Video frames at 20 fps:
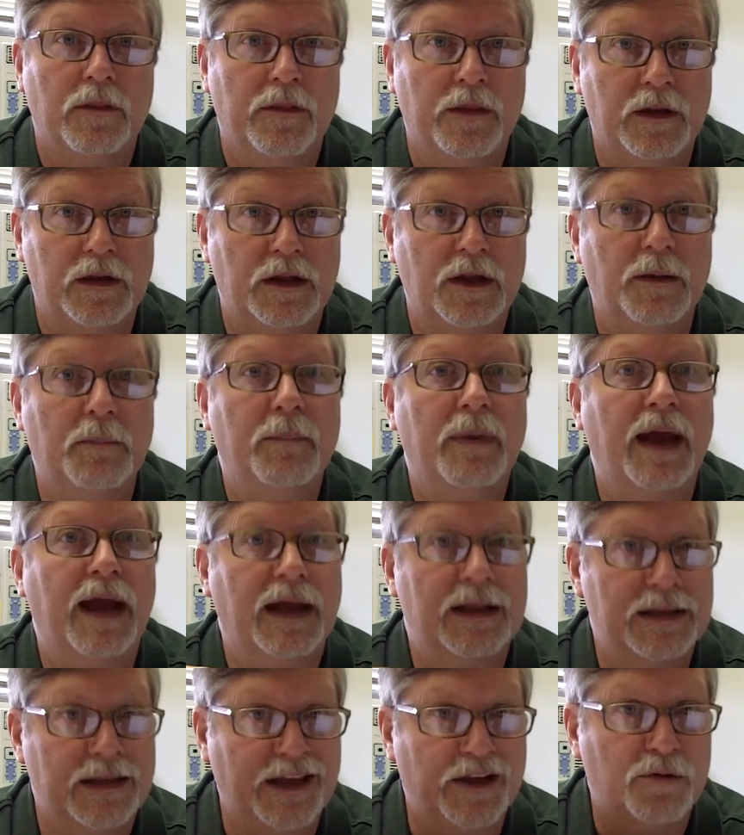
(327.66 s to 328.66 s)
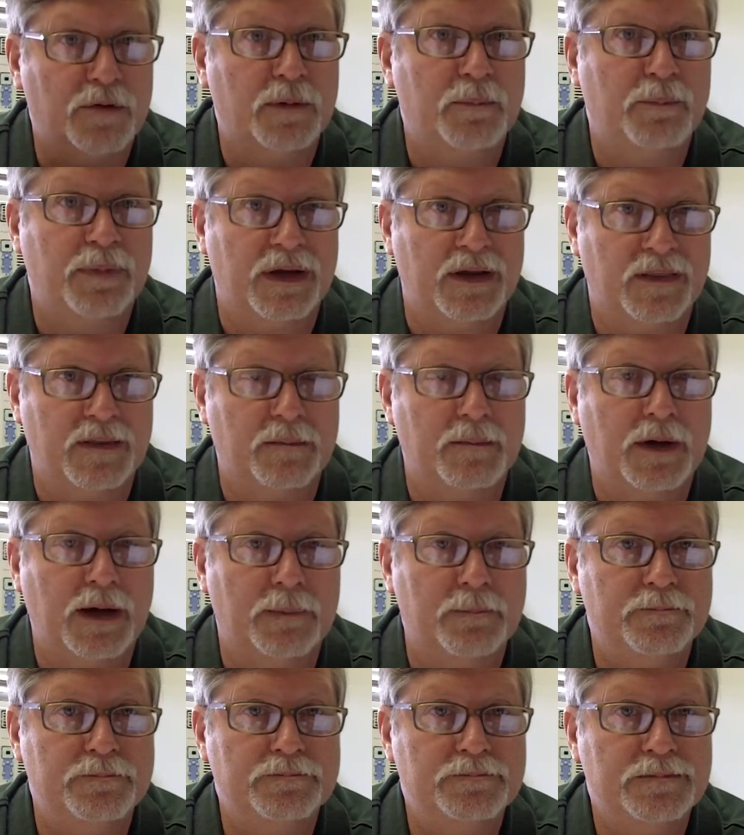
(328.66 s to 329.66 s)
then come back later and pick them
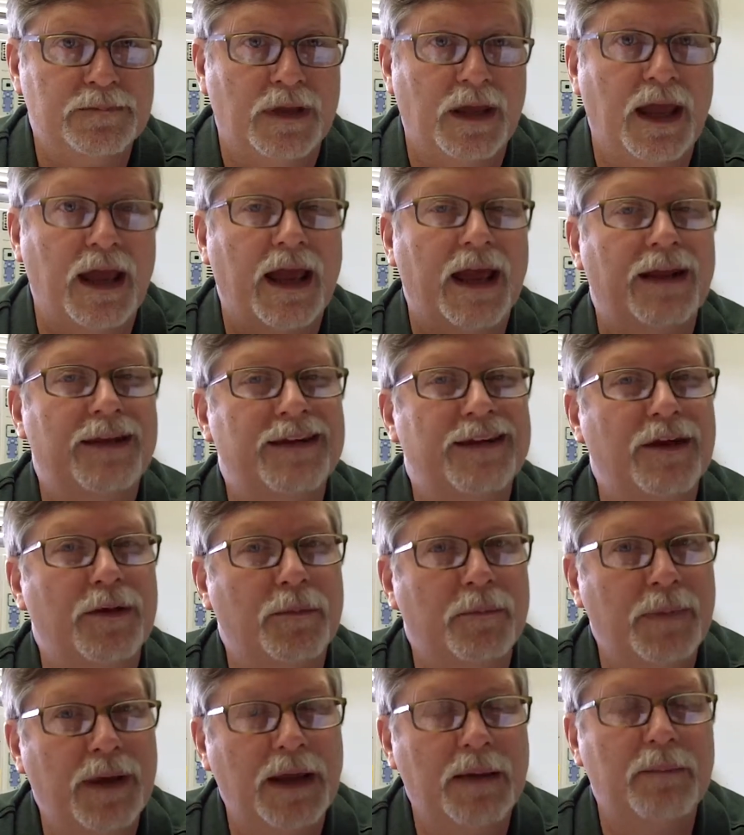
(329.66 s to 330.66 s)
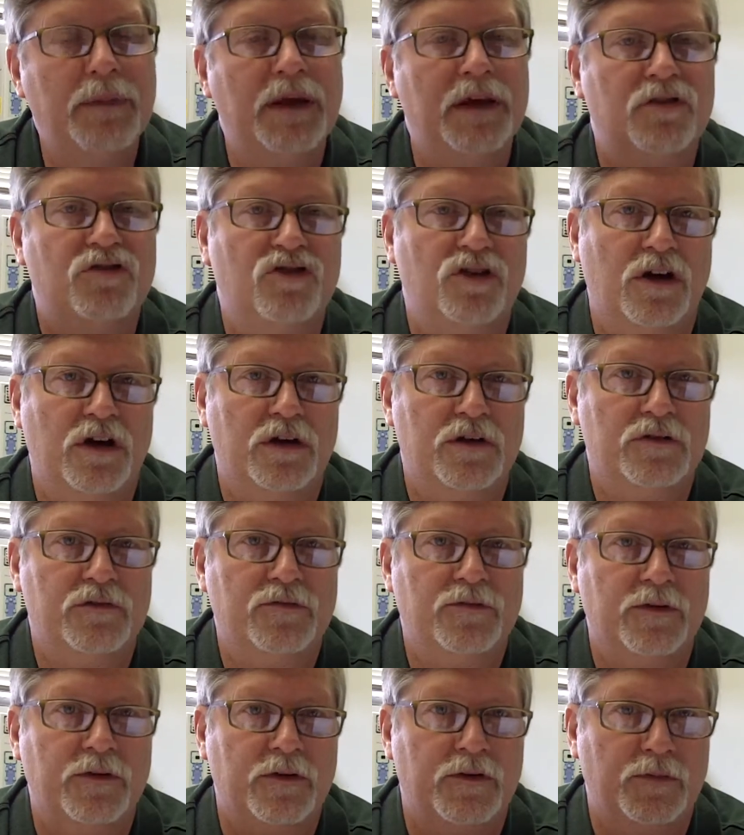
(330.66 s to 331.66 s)
up. And there may be a charge
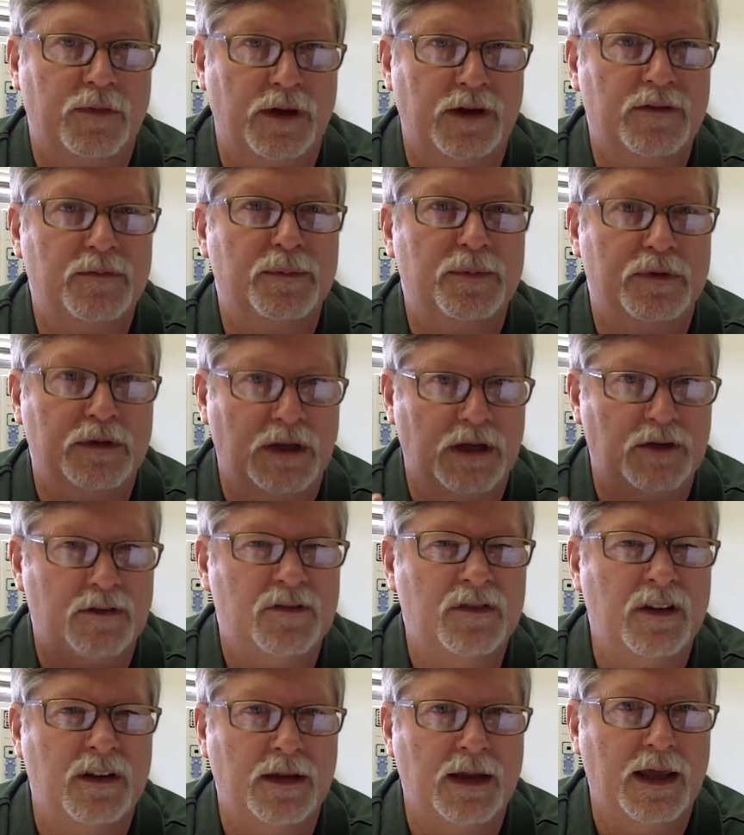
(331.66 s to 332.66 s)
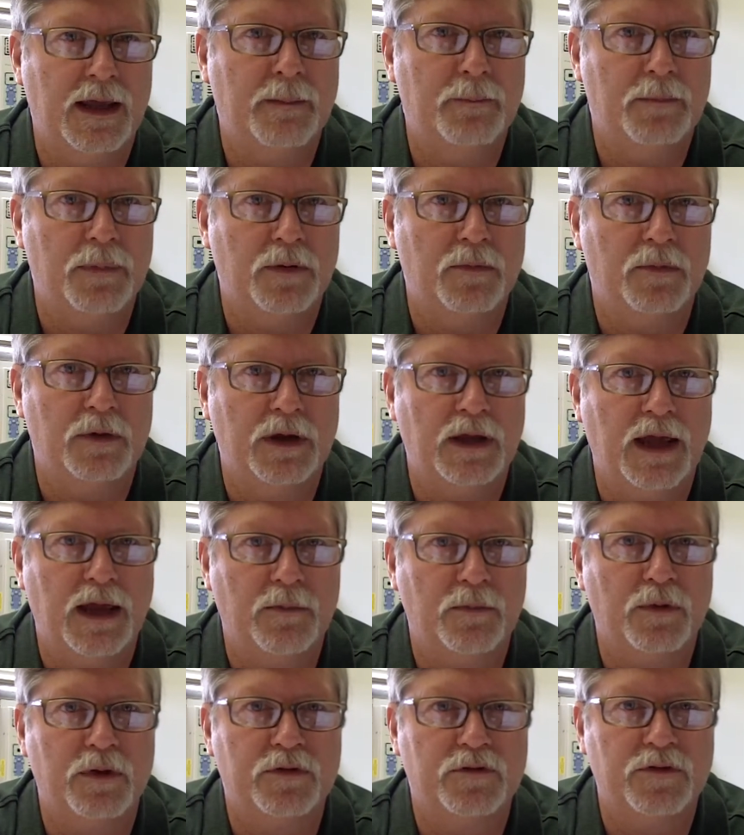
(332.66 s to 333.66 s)
for the transportation in that, but
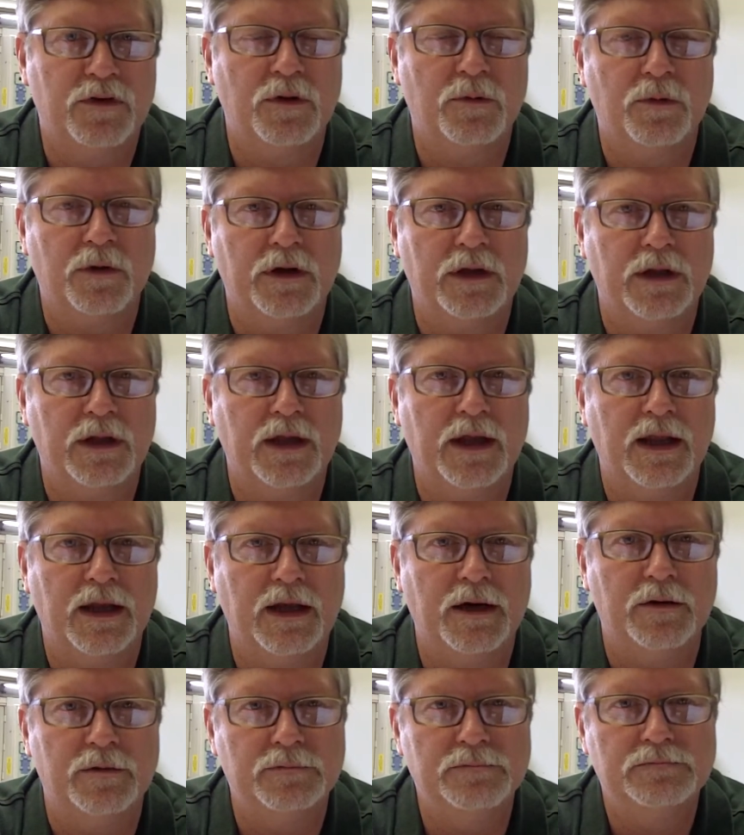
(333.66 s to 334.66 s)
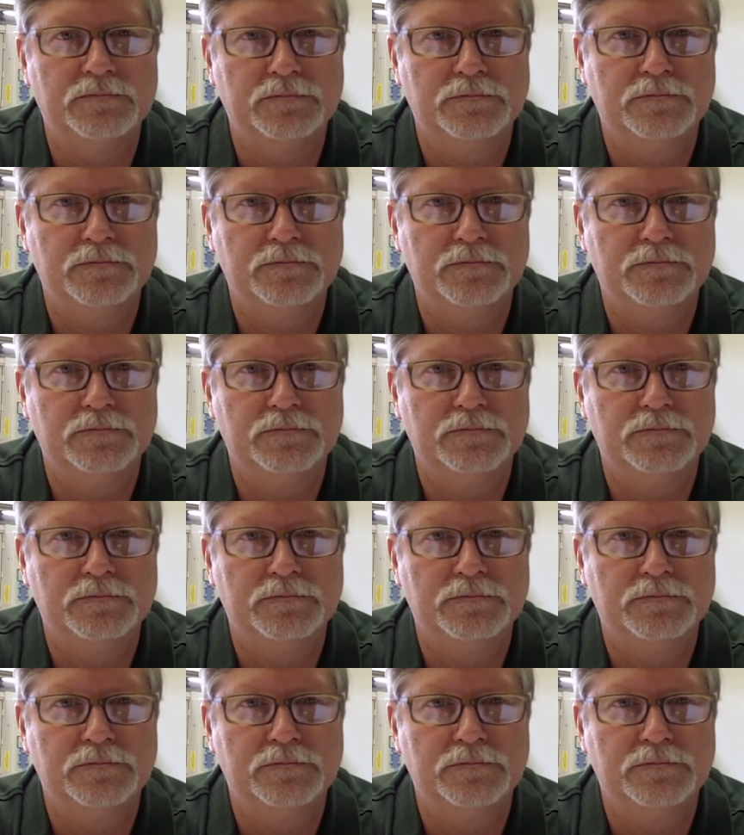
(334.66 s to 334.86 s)
we're still working that out.